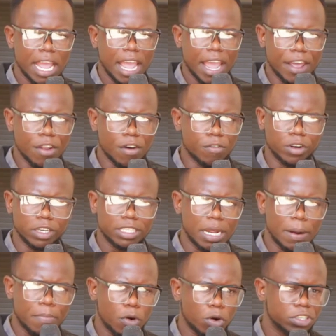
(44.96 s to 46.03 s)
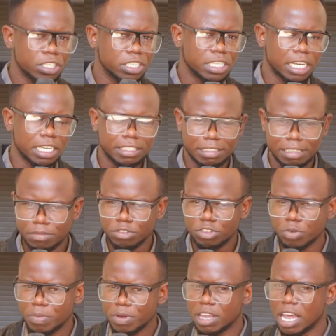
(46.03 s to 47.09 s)
And of which the process has seemed
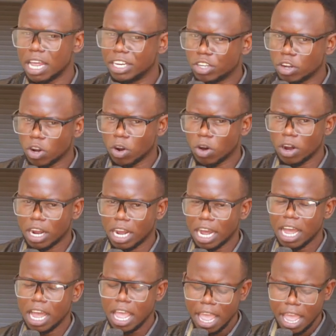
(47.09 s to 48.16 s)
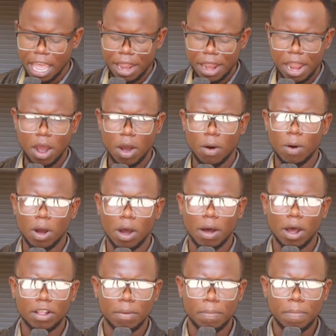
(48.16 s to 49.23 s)
to be a little longer. And
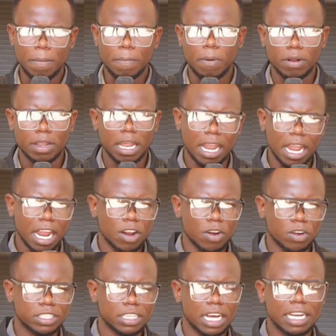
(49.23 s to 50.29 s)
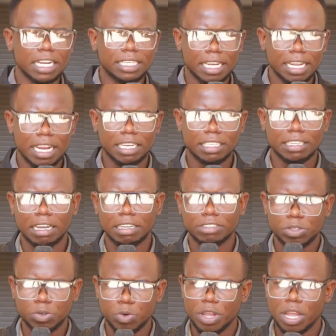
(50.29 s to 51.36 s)
now the people, the landlords and the tenants are
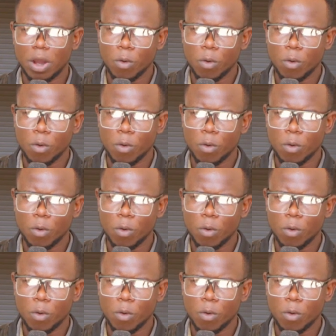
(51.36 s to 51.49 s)
still here